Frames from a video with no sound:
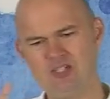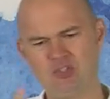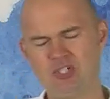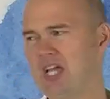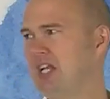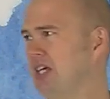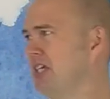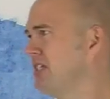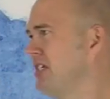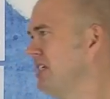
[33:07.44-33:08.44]

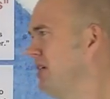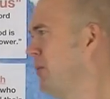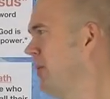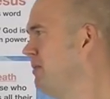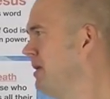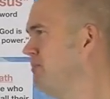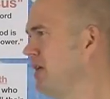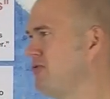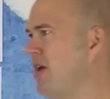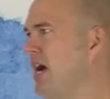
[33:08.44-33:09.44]
Shall women
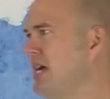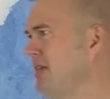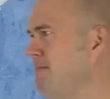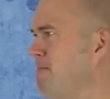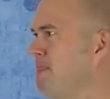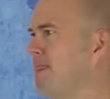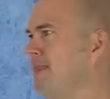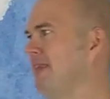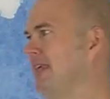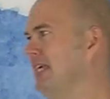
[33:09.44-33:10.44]
be quiet?
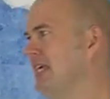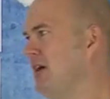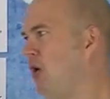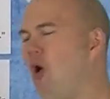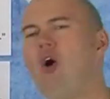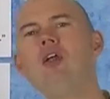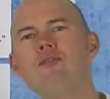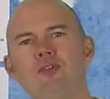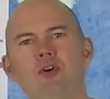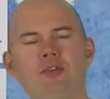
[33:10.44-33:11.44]
All
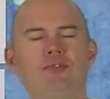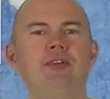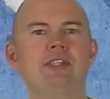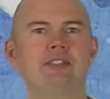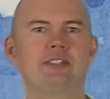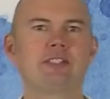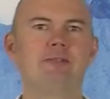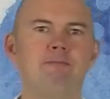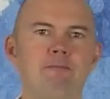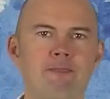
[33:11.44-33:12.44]
of those things.
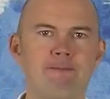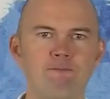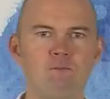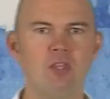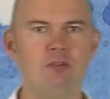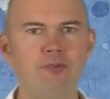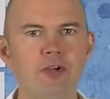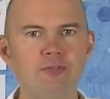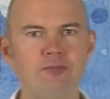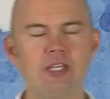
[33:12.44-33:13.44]

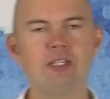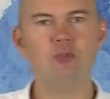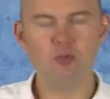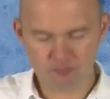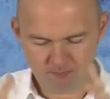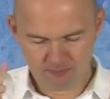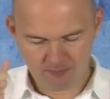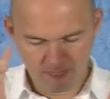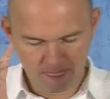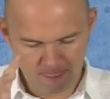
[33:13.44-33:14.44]
First thing,
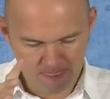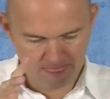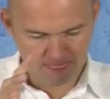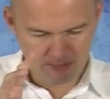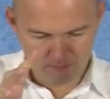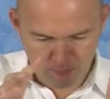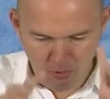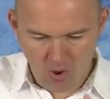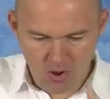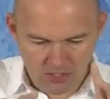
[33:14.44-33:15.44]

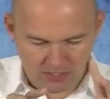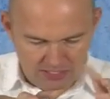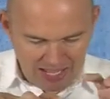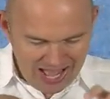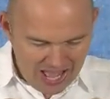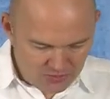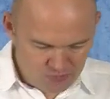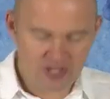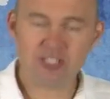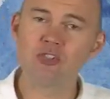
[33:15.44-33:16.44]
Paul are
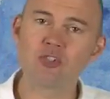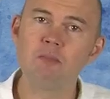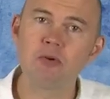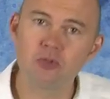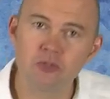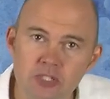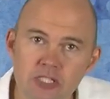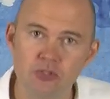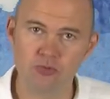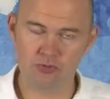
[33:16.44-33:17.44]
addressing some of those
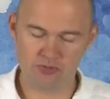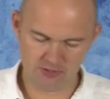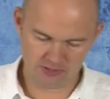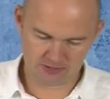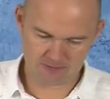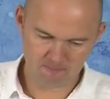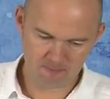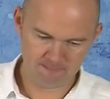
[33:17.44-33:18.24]
issues, yes.